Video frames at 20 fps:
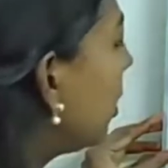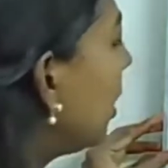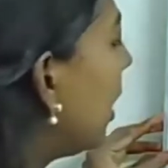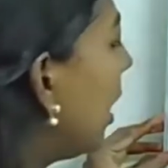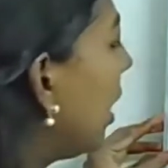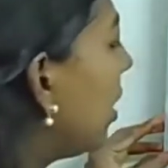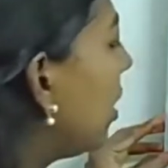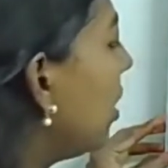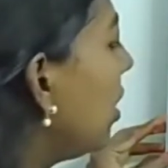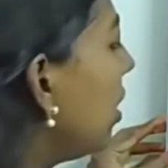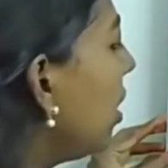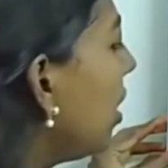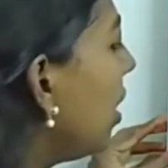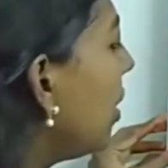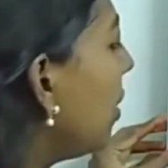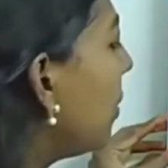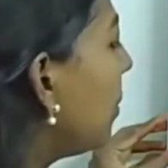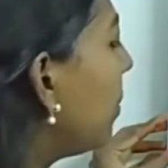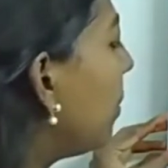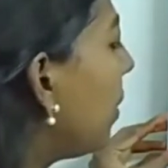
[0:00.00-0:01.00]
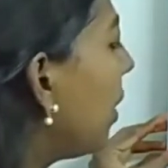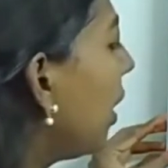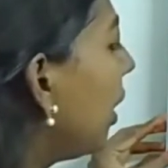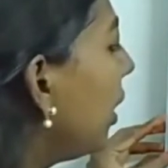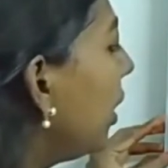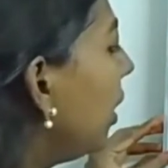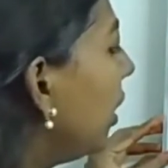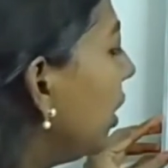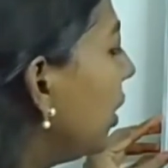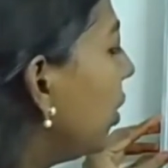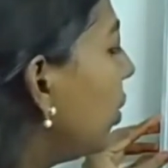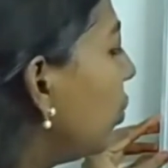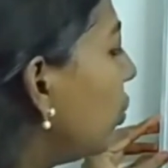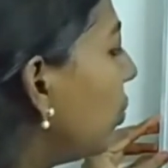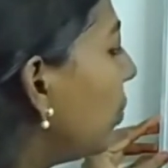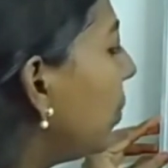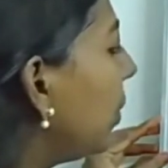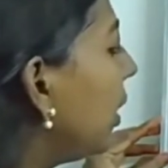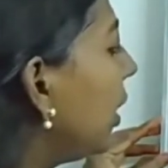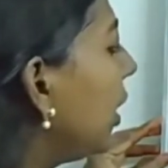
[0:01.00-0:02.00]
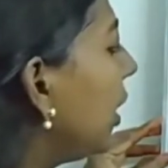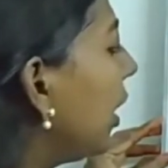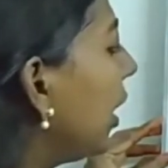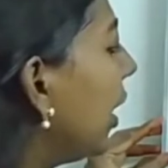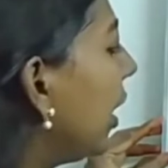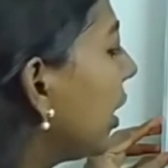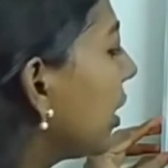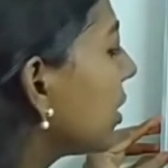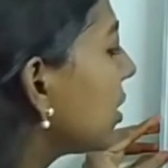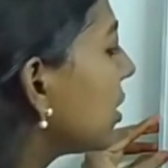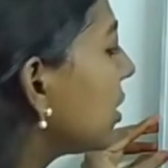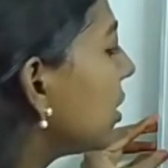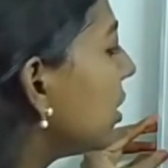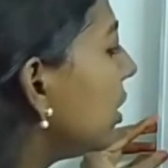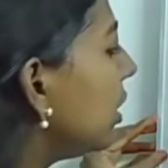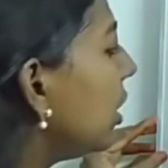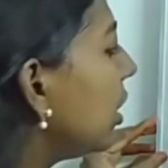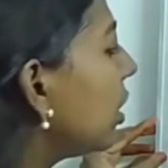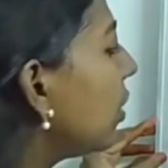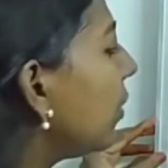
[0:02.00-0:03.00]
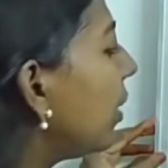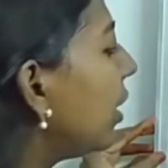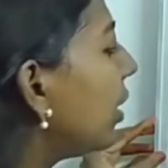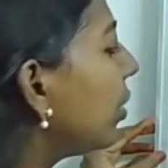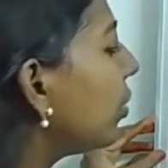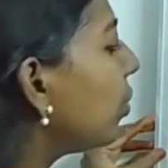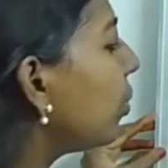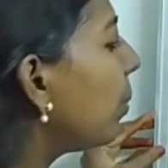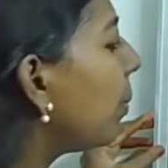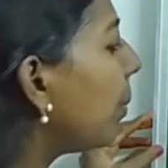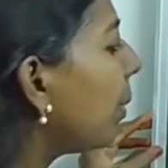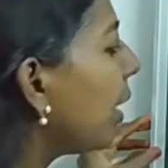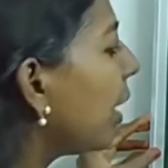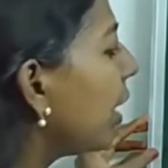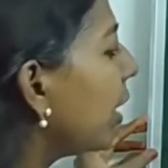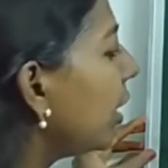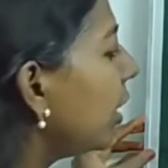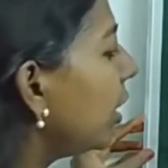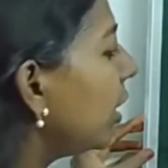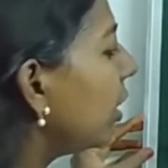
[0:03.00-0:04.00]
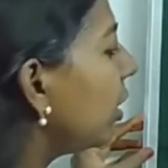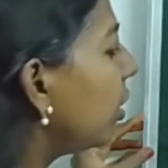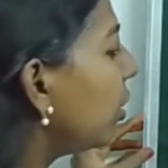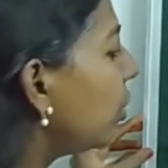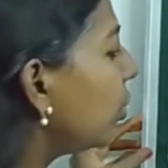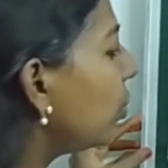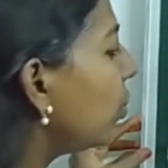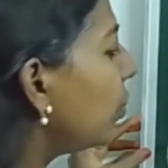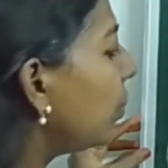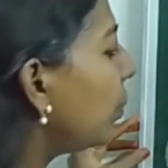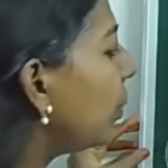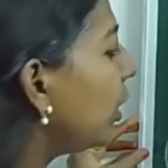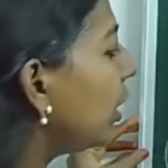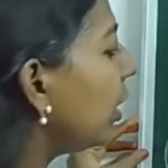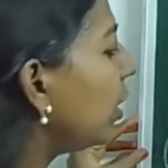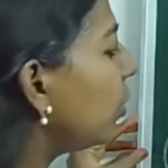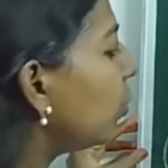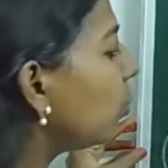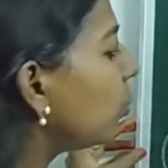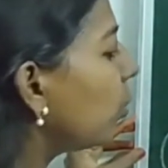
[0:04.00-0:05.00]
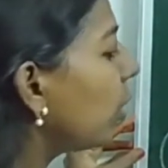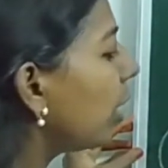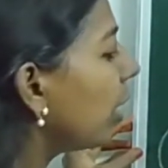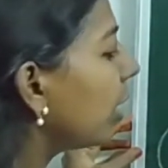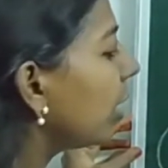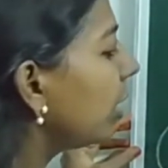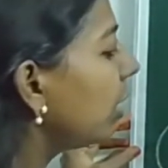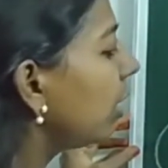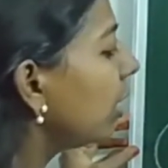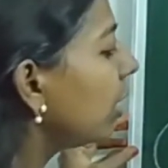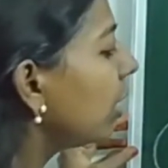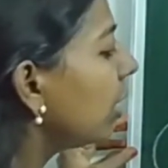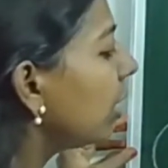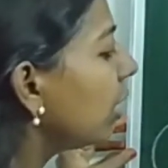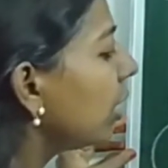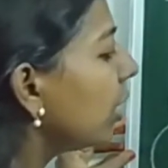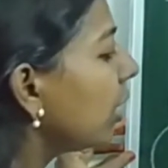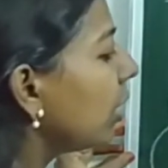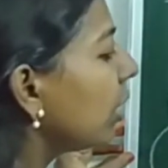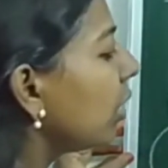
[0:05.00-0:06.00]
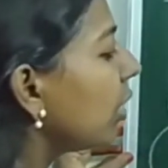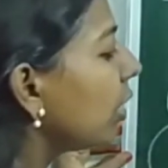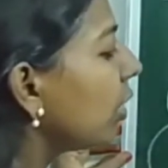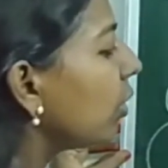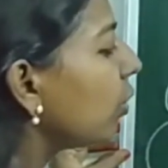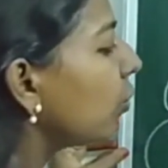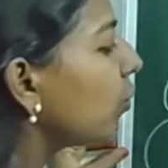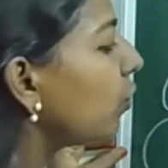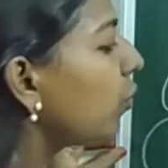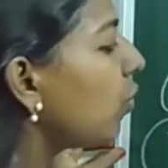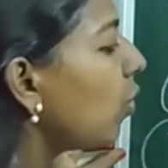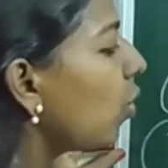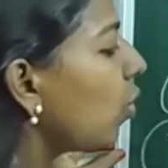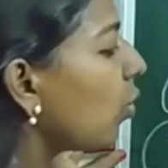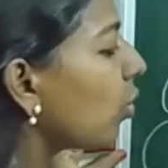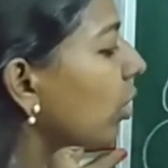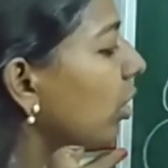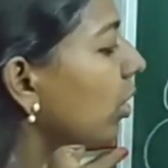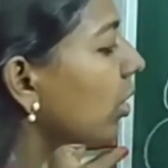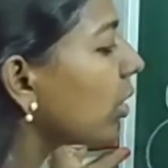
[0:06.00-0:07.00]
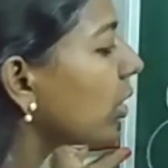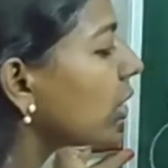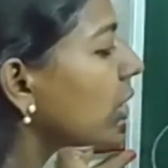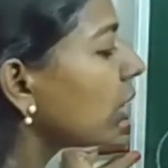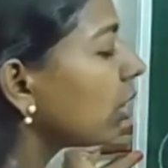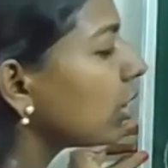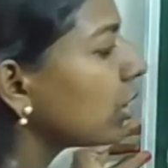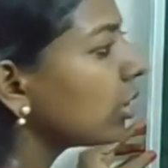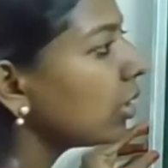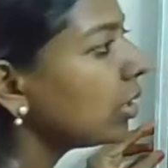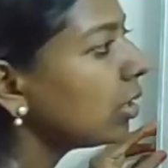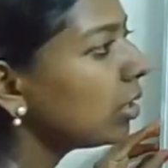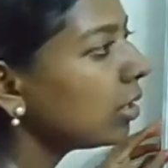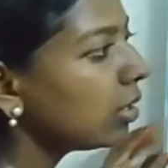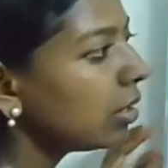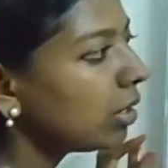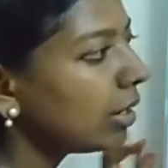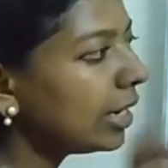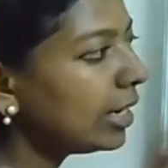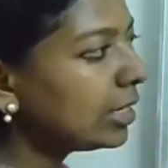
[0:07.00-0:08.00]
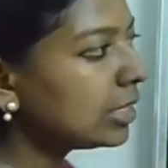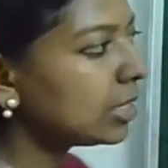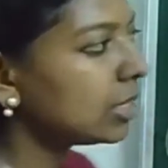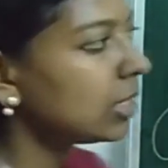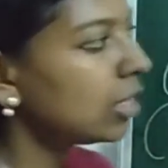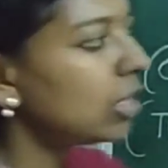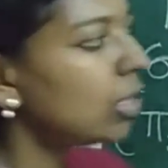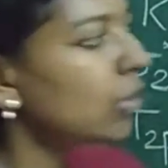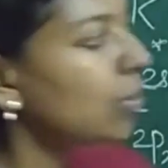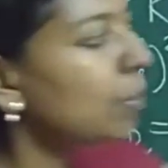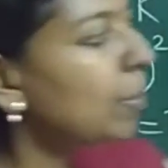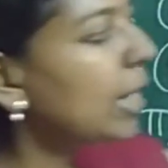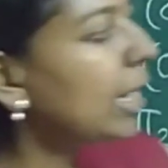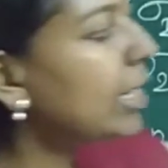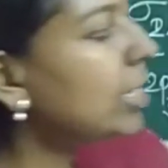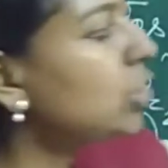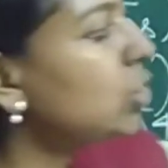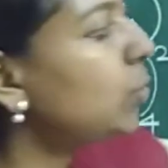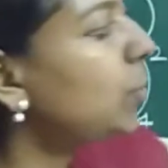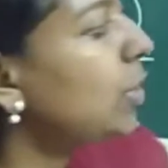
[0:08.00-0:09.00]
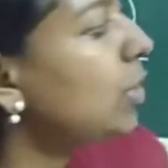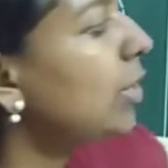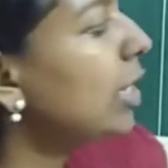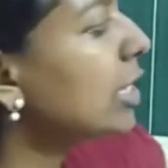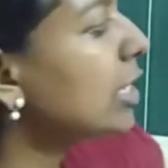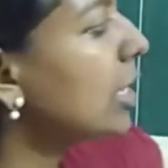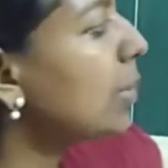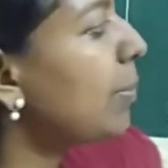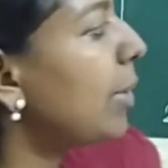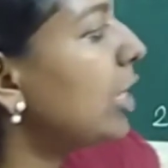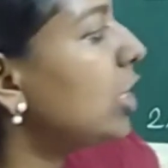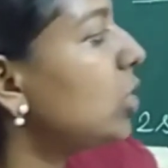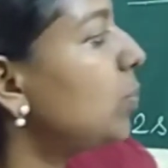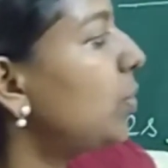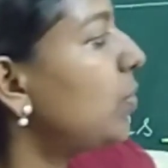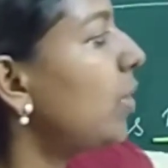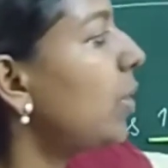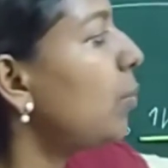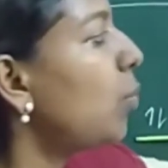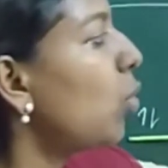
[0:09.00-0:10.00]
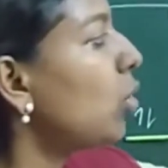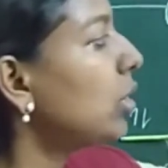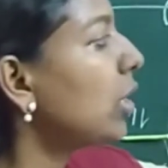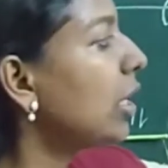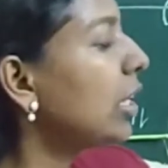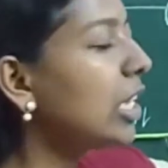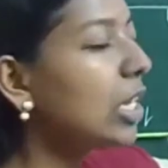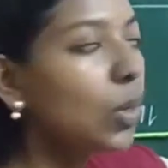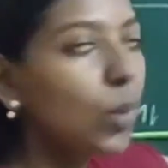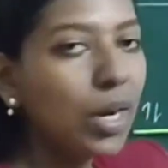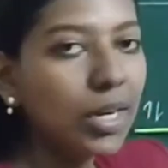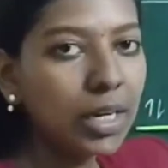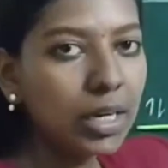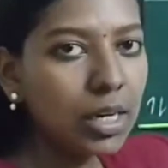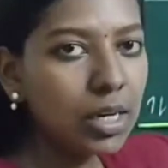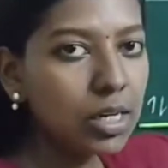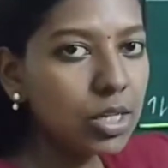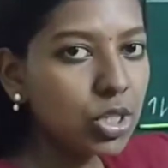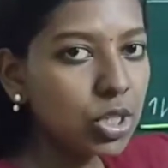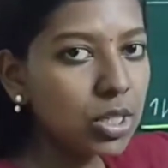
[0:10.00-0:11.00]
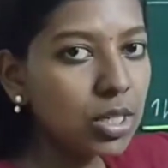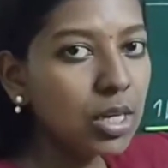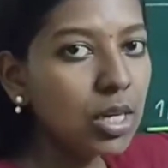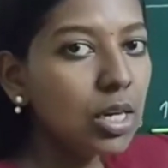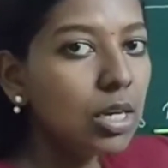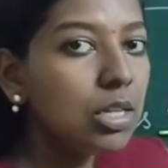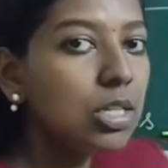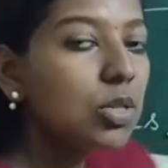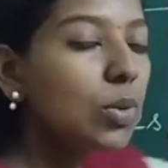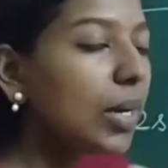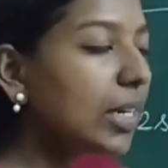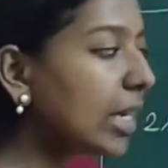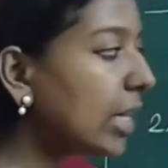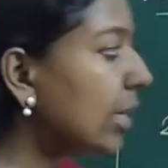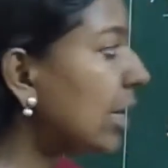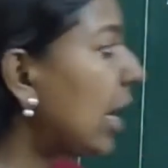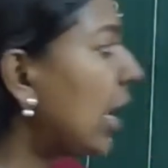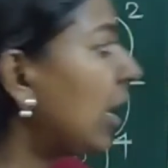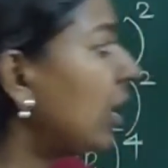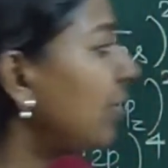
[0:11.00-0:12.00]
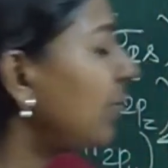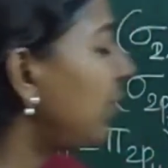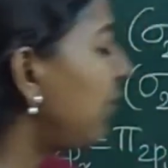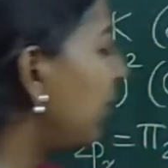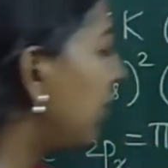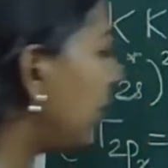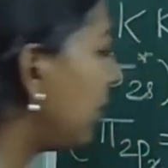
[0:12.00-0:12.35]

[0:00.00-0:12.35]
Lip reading: then pi 2px equal to pi 2py 4, right? Pi 2px and pi 2py both are equal in energy, so I can have